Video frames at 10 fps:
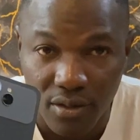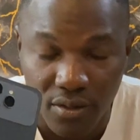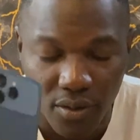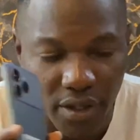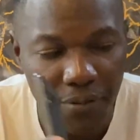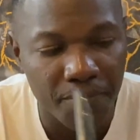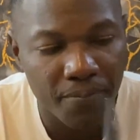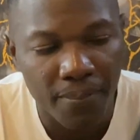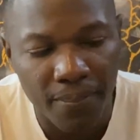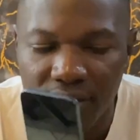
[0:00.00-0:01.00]
Okay?
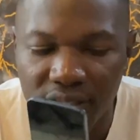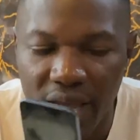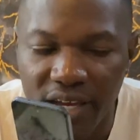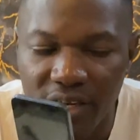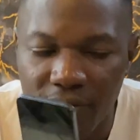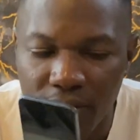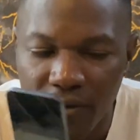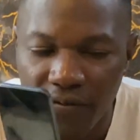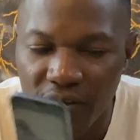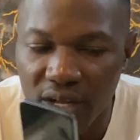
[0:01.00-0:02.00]
Side
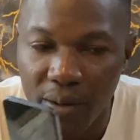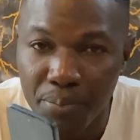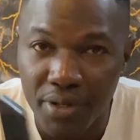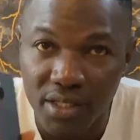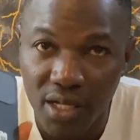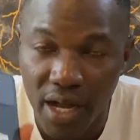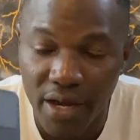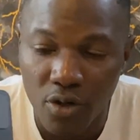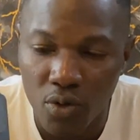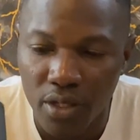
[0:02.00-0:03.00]
fingerprint
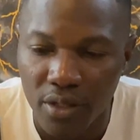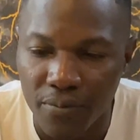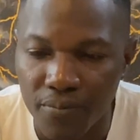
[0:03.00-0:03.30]
unlocking.